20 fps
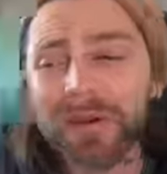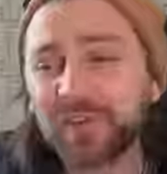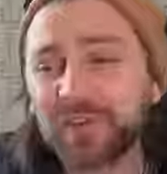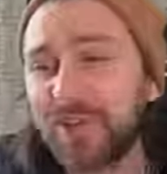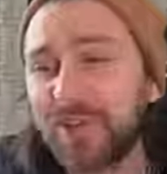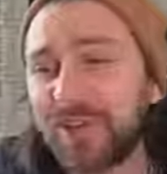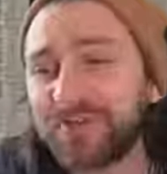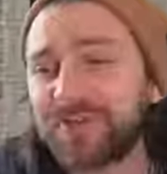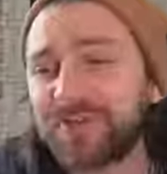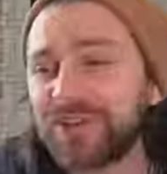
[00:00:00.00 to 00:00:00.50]

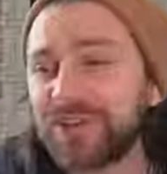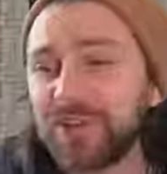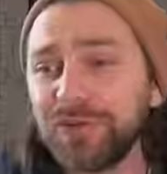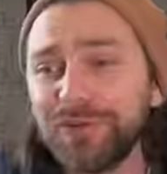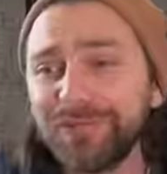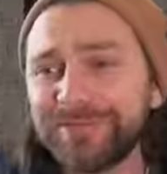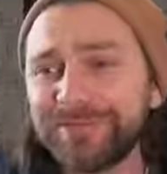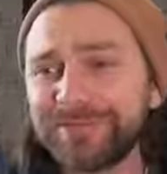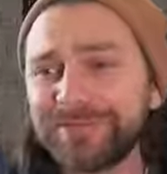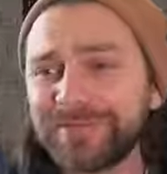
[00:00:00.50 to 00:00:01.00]
Web two,
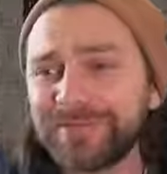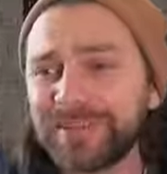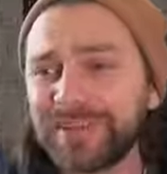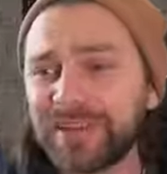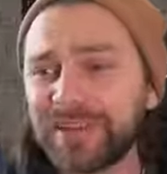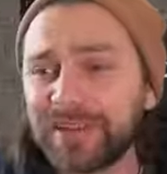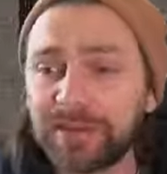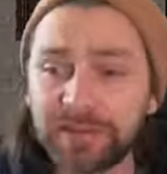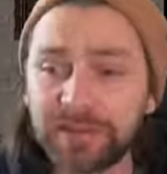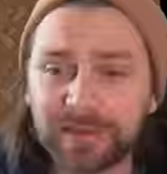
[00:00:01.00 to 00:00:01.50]

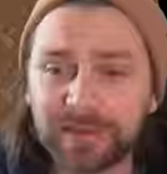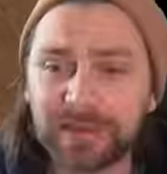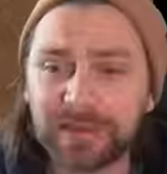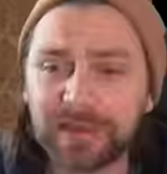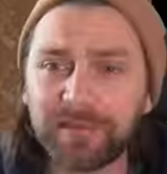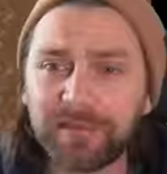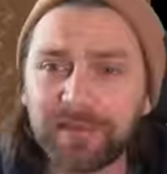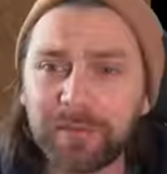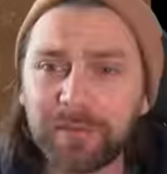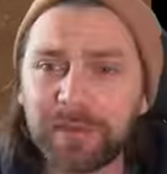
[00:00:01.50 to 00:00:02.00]
this is
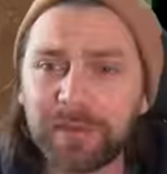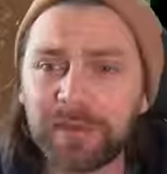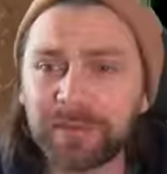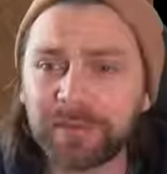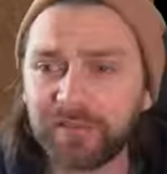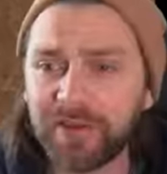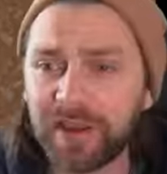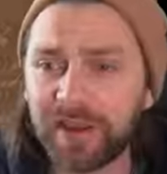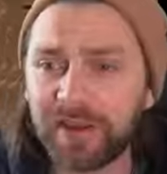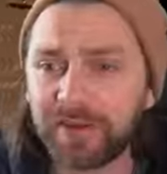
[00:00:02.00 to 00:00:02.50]
Vampire
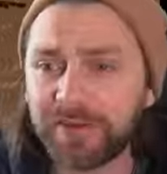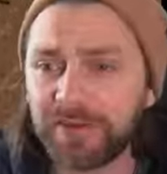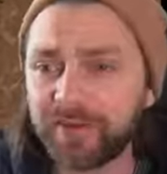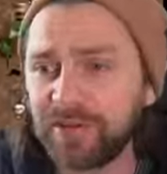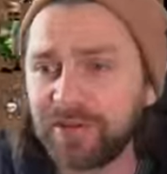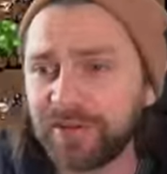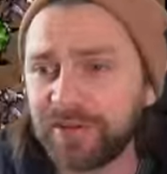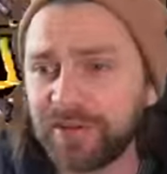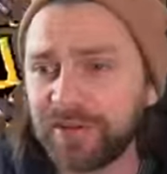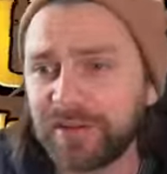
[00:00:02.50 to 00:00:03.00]
Survivor,
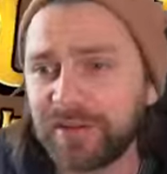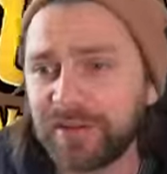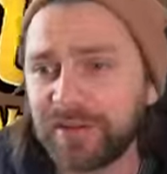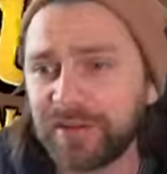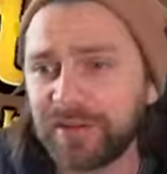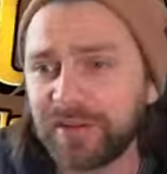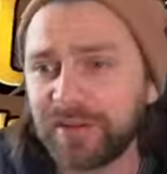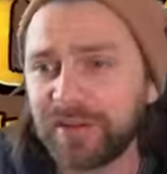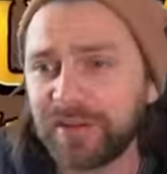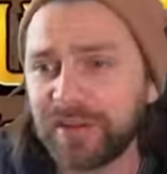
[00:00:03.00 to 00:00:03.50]

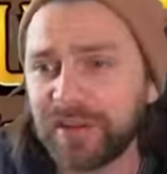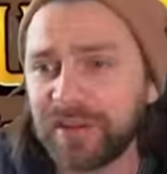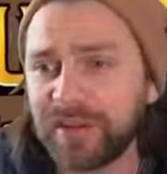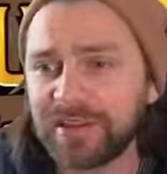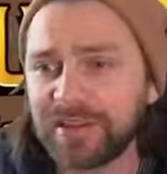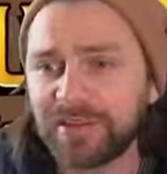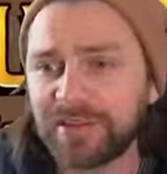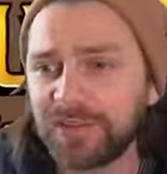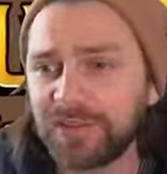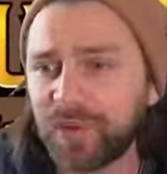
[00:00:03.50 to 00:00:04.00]

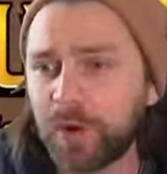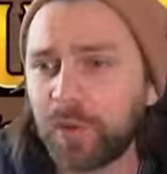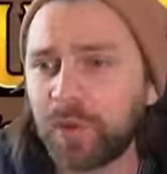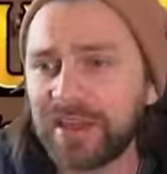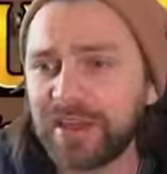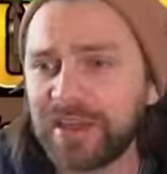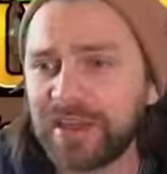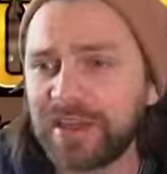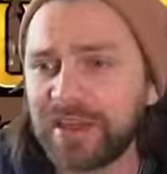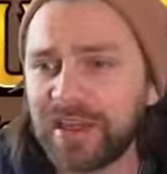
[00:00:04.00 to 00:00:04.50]
it's
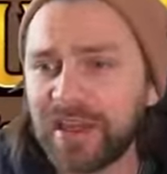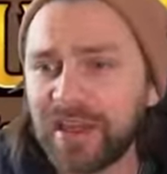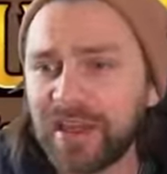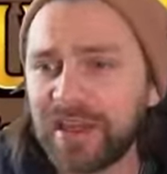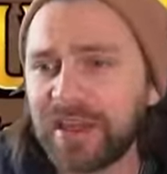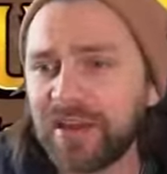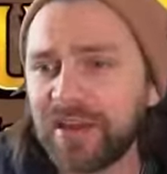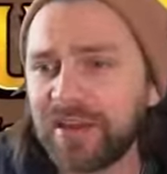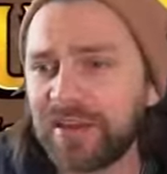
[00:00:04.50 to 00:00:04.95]
nowhere near